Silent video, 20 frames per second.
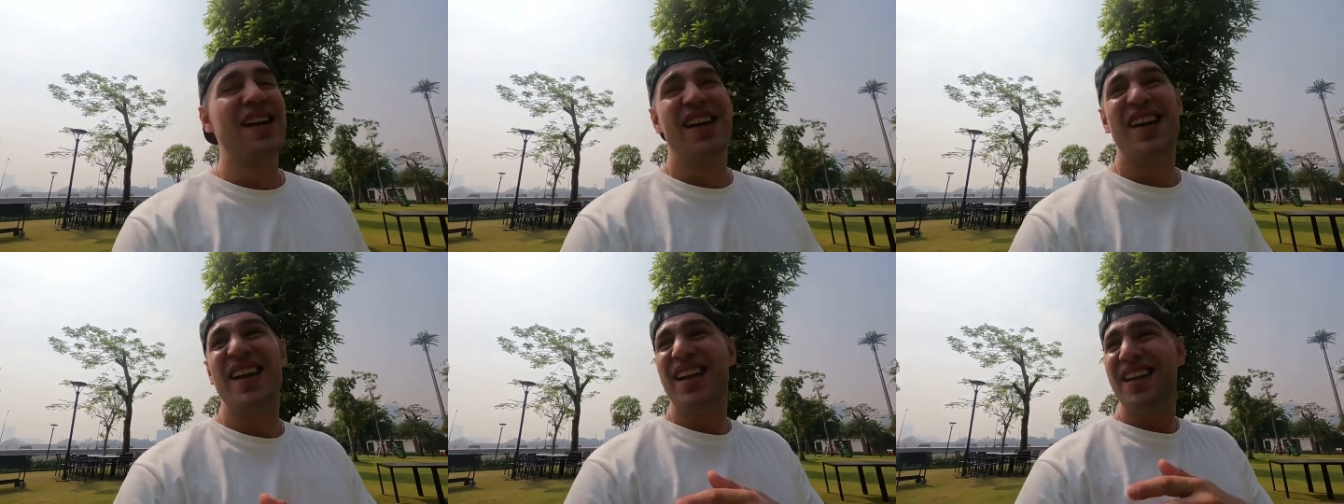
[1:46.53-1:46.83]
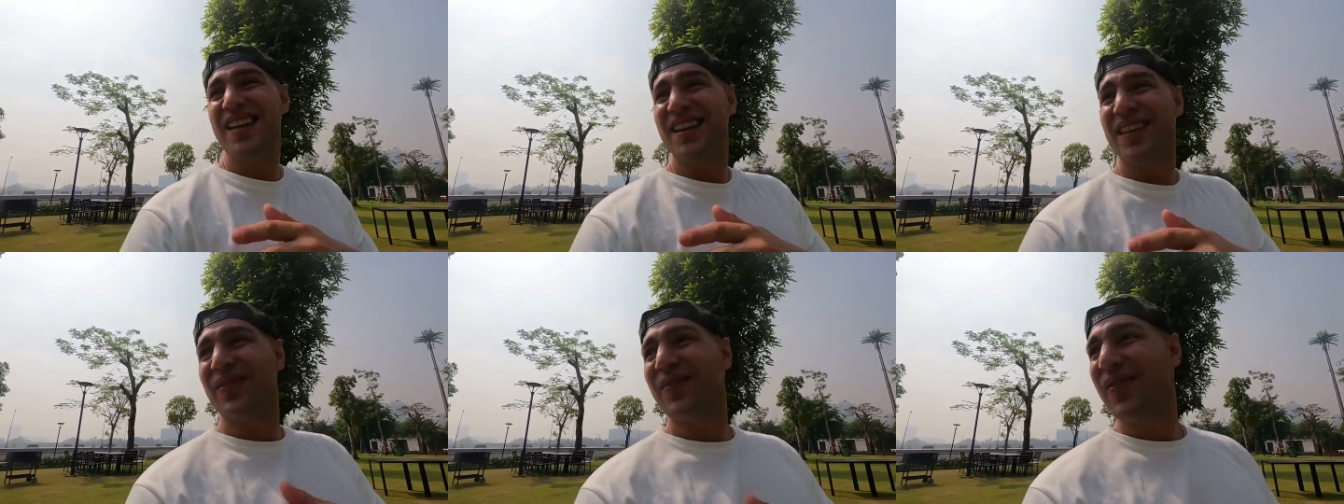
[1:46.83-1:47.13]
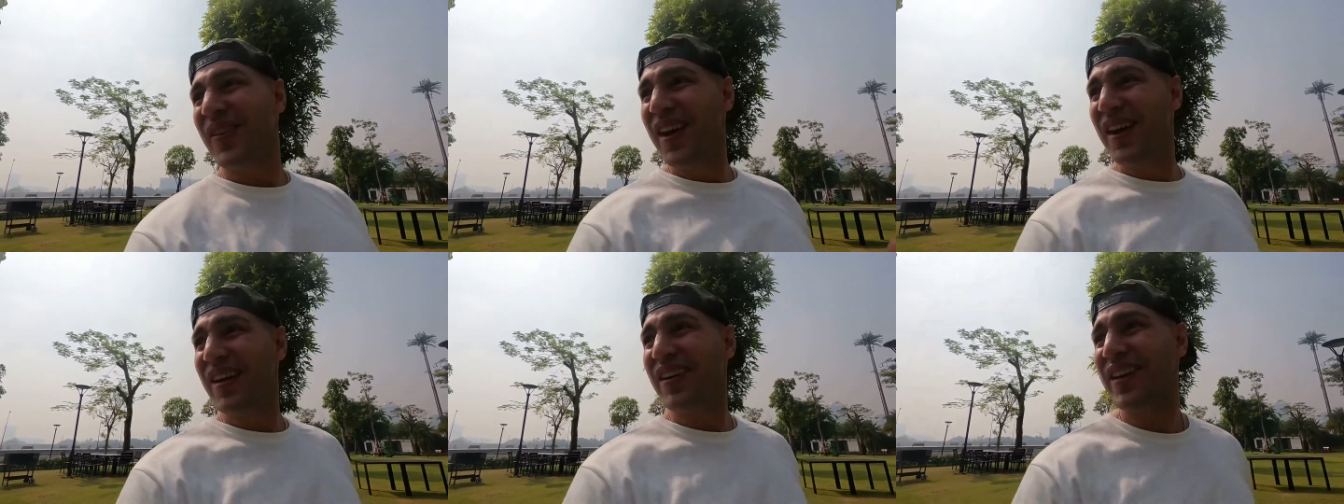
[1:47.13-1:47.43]
And it's
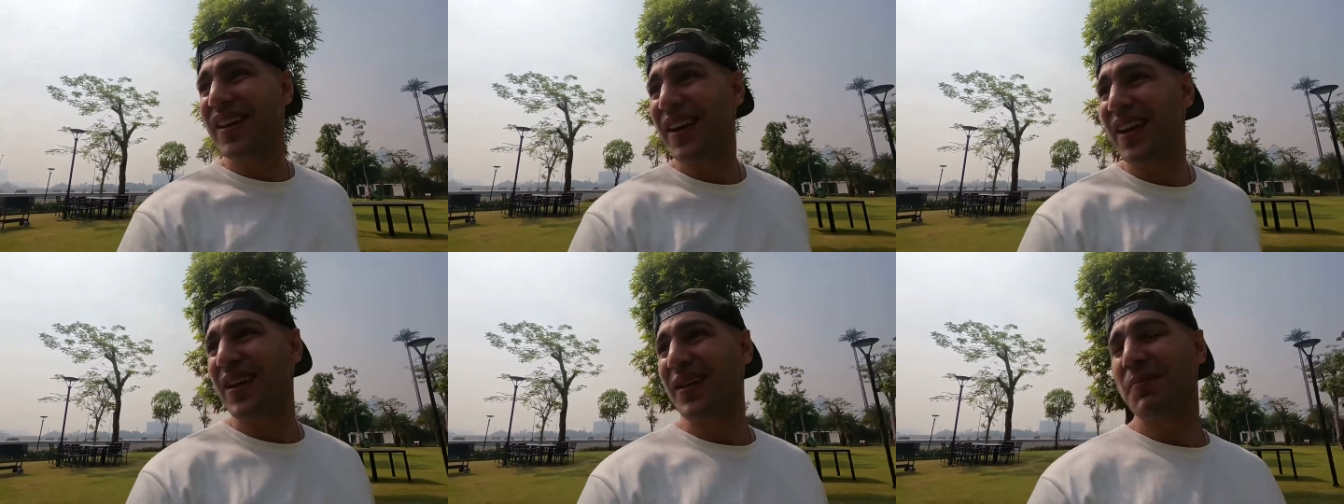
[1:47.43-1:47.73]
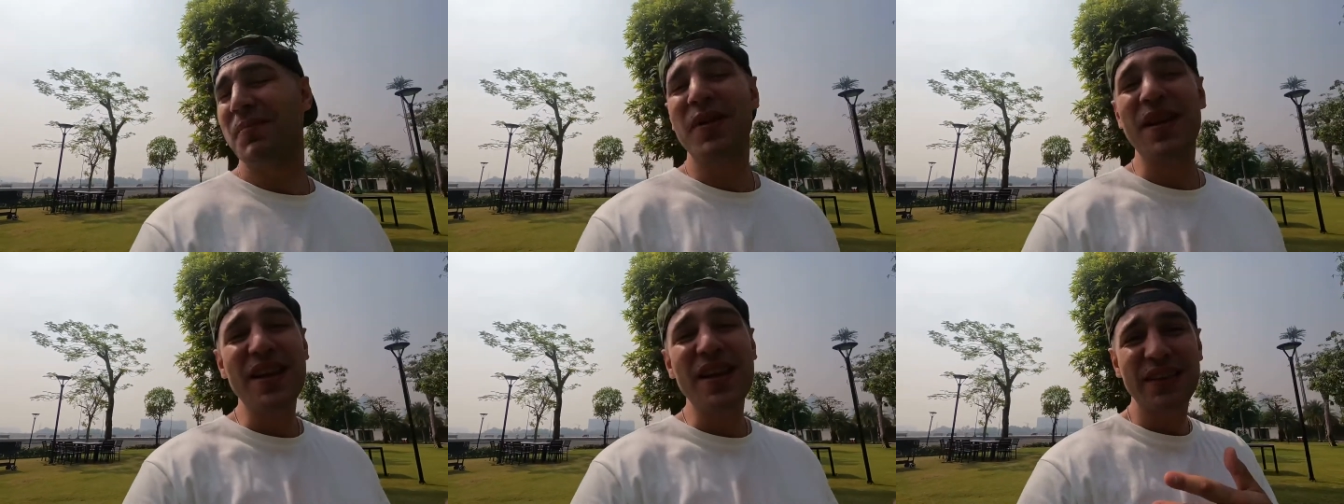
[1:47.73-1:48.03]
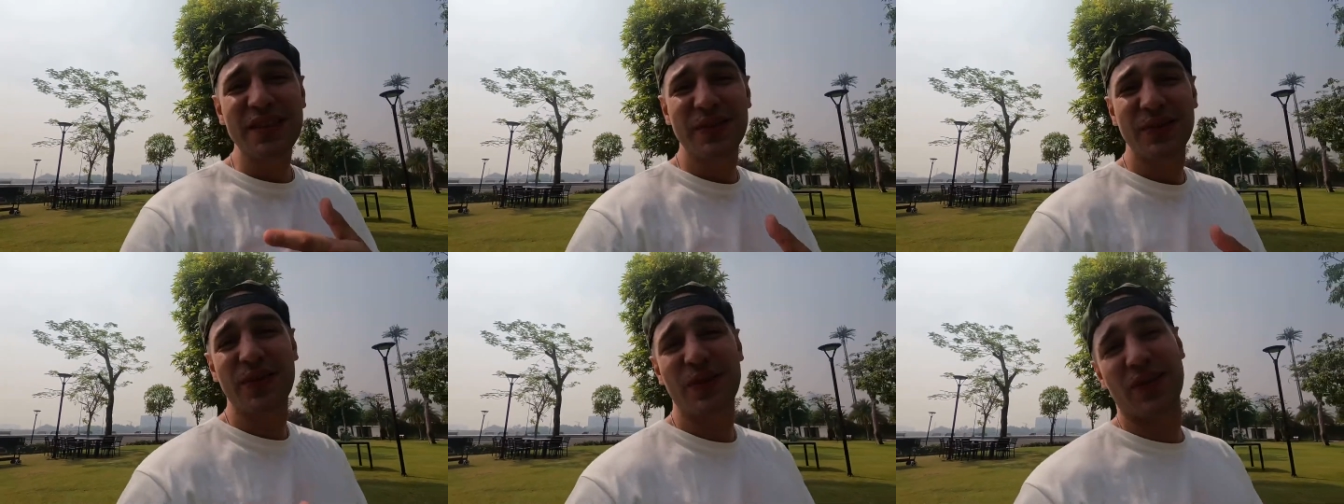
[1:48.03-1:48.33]
very
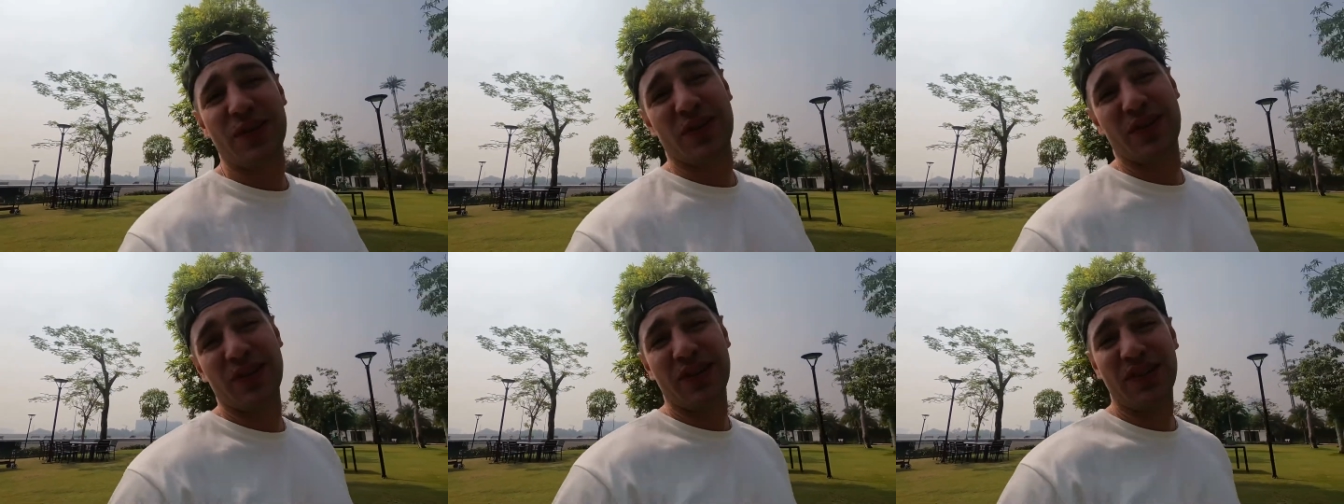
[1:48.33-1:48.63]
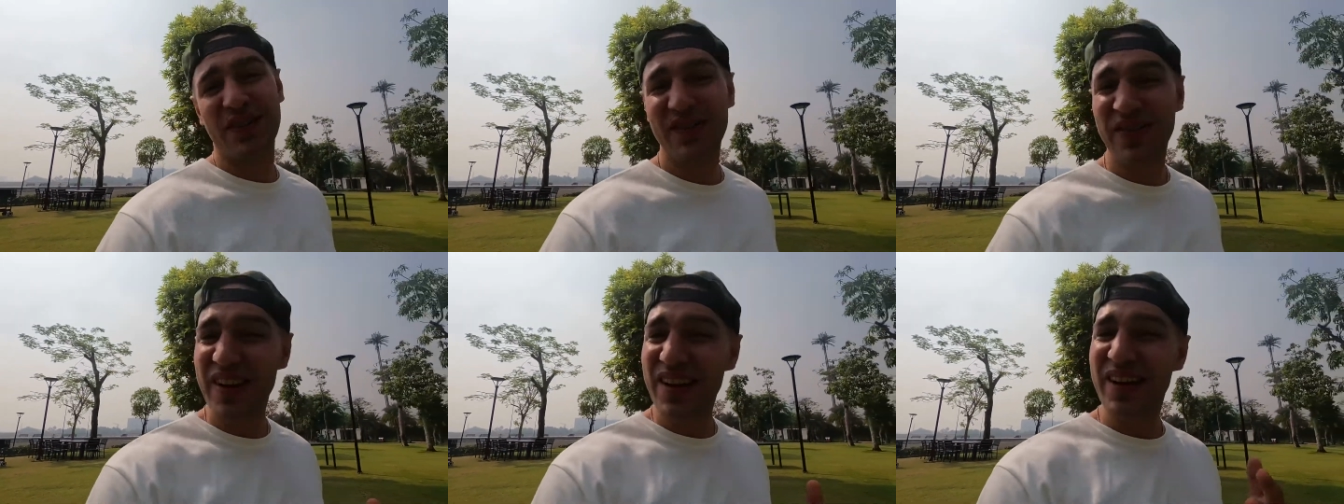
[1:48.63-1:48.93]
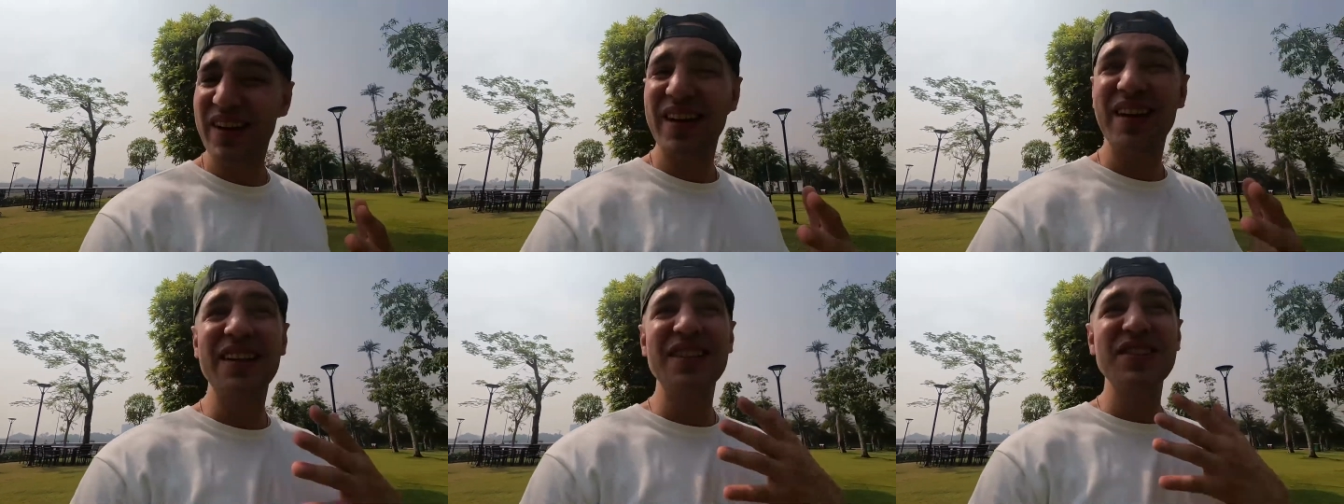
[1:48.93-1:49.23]
peaceful,
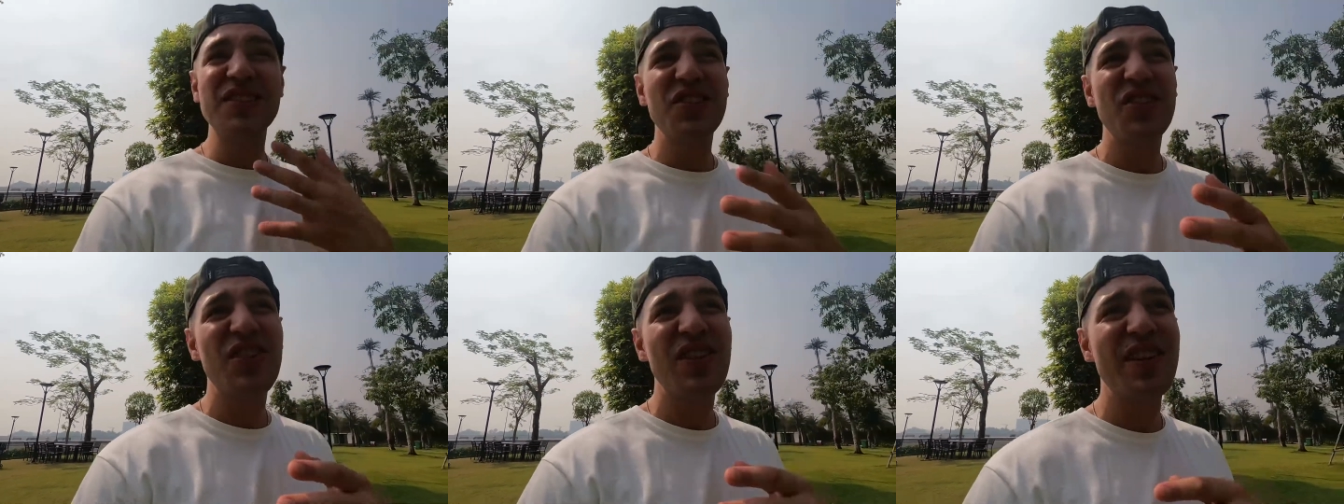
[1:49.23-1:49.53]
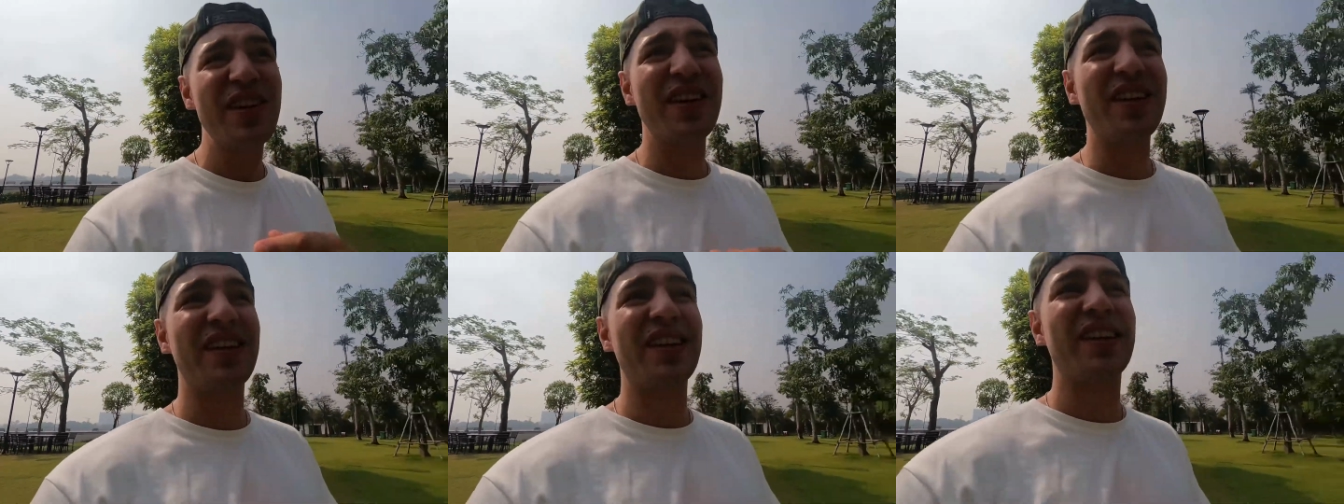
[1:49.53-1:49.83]
very enjoying.